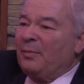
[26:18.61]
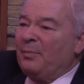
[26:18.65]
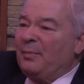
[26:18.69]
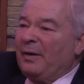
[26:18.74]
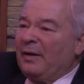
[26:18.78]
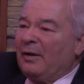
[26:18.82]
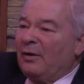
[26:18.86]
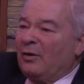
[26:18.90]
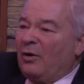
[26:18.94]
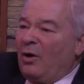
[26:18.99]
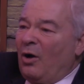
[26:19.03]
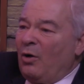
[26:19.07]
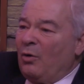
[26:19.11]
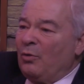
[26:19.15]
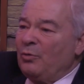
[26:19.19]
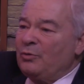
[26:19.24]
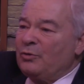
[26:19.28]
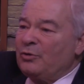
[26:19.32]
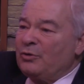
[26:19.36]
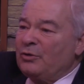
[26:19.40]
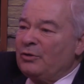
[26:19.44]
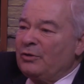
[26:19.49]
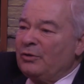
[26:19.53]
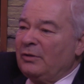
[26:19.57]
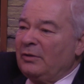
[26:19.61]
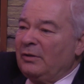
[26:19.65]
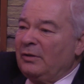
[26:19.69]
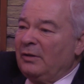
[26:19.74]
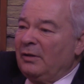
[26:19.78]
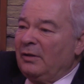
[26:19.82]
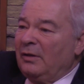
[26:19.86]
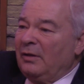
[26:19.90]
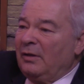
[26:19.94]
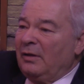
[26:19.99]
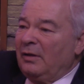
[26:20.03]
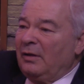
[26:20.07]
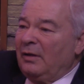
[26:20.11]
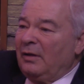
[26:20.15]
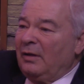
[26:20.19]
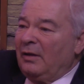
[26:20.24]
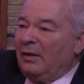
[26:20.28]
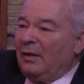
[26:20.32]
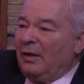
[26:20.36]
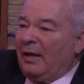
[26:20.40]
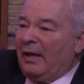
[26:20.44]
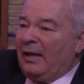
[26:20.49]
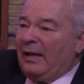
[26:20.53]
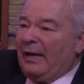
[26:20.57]
be a coach
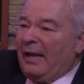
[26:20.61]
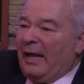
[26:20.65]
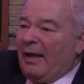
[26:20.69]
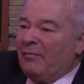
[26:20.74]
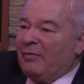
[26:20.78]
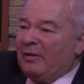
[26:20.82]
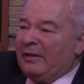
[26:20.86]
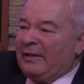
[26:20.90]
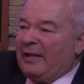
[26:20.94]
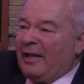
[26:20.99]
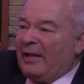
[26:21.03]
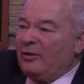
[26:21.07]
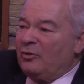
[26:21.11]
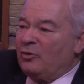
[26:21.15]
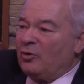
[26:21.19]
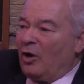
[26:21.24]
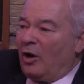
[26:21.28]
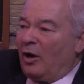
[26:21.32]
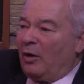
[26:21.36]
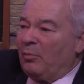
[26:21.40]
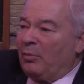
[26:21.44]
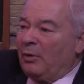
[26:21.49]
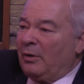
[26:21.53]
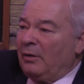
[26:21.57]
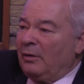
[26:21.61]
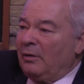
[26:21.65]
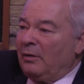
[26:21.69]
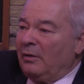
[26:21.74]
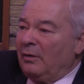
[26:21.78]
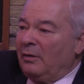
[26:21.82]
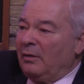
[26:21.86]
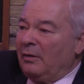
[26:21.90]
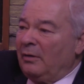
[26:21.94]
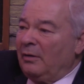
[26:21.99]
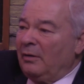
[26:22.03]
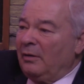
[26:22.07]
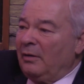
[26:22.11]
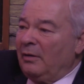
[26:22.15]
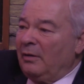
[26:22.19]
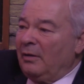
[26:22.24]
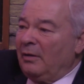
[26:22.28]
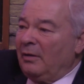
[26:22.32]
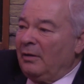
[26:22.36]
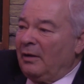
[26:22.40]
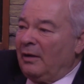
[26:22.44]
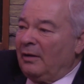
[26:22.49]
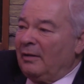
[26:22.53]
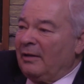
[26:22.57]
and have a day job,
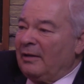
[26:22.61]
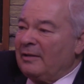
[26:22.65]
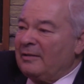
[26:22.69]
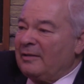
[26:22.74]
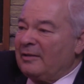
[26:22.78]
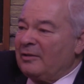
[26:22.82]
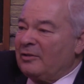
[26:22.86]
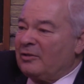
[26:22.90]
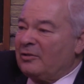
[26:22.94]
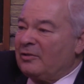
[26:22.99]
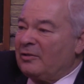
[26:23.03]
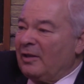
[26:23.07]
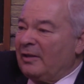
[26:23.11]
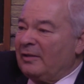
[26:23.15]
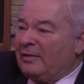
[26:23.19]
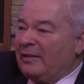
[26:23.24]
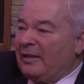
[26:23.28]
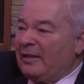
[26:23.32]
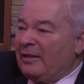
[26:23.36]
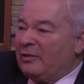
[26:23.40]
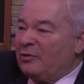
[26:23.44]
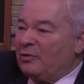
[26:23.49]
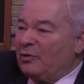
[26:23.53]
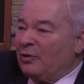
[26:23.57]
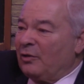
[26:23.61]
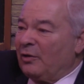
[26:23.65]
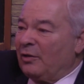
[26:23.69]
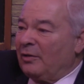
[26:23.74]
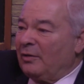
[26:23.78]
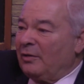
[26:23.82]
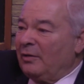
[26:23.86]
unless it's a teacher.